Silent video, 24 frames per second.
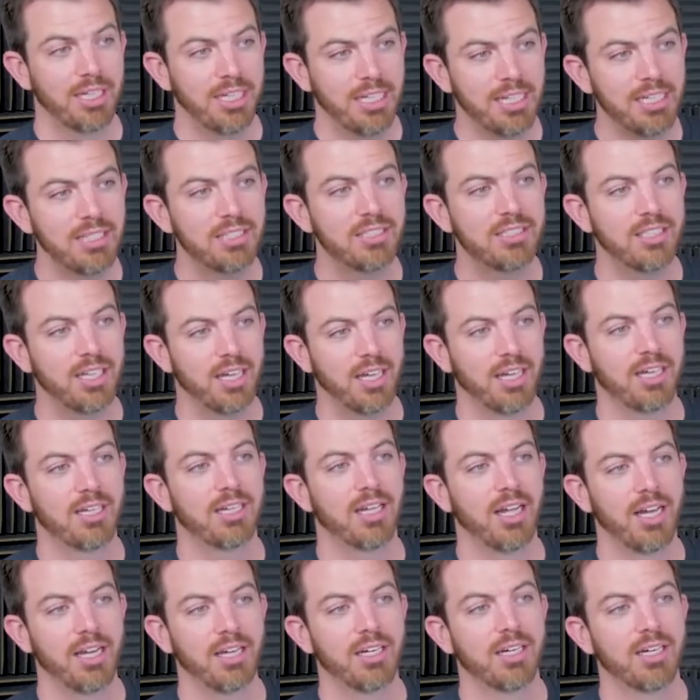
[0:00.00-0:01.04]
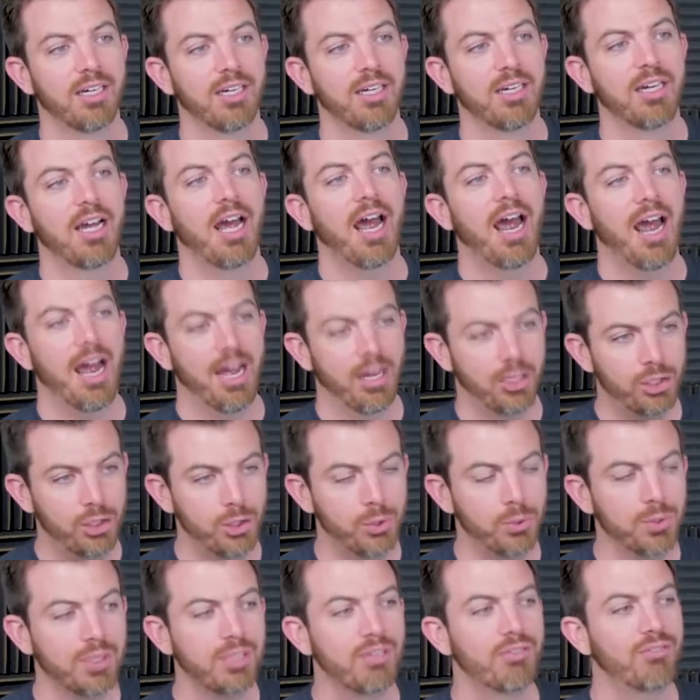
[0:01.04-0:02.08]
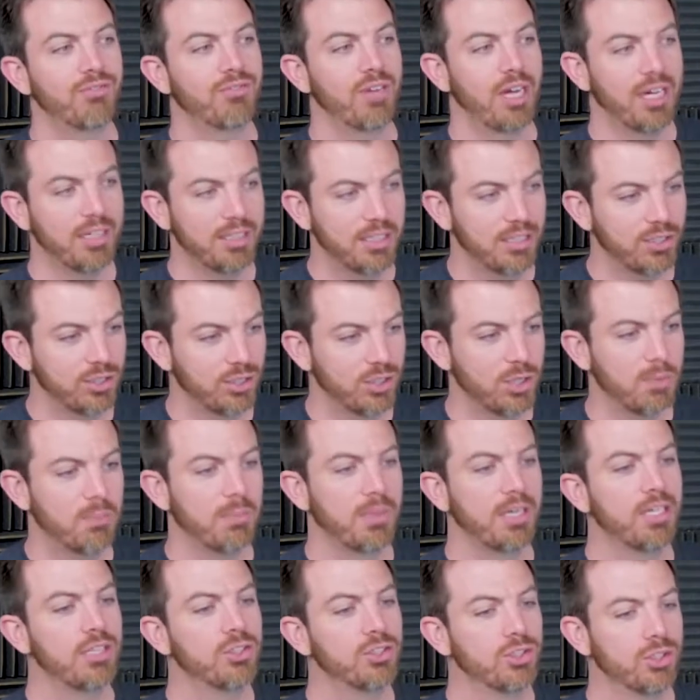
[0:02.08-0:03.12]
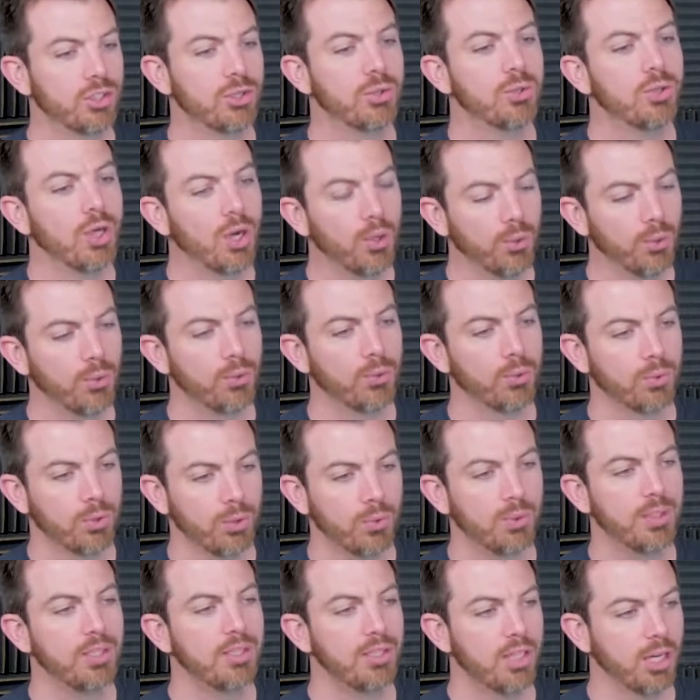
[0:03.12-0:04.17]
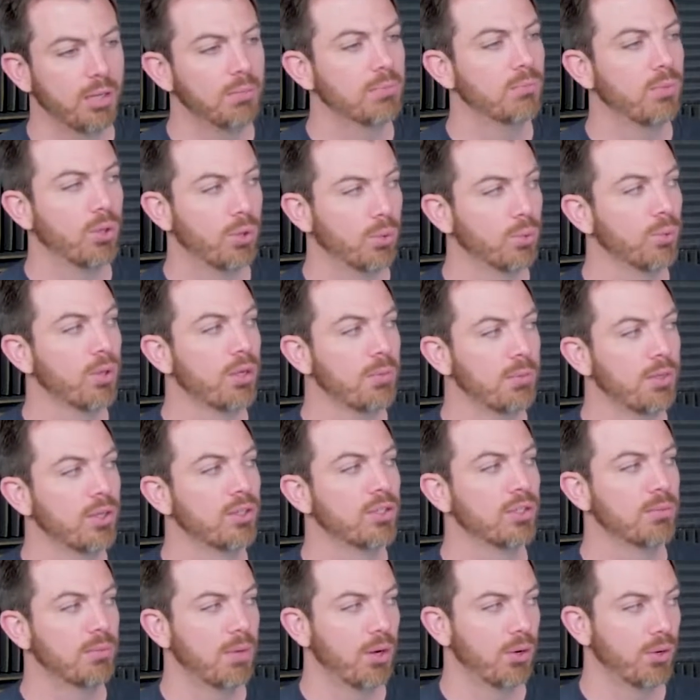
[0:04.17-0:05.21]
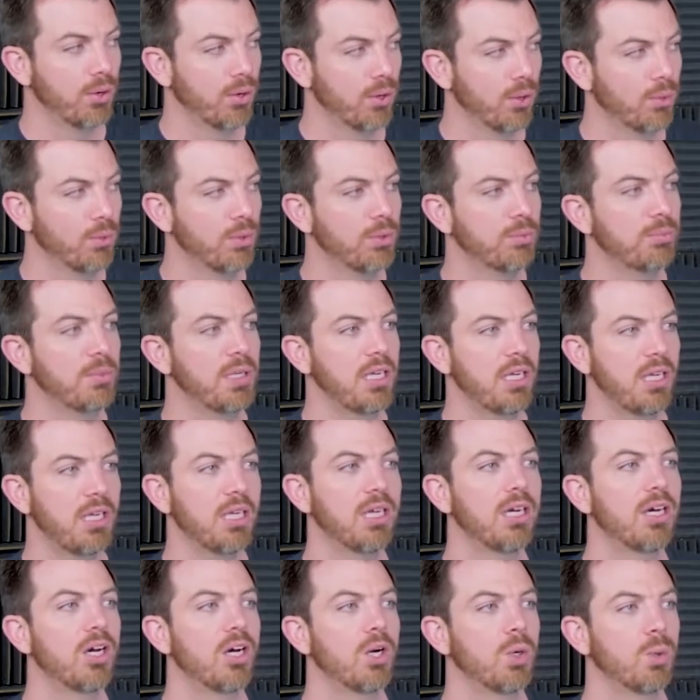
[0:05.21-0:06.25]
He said like actually finding somebody to go through and nut and bolt rebuild the motor would be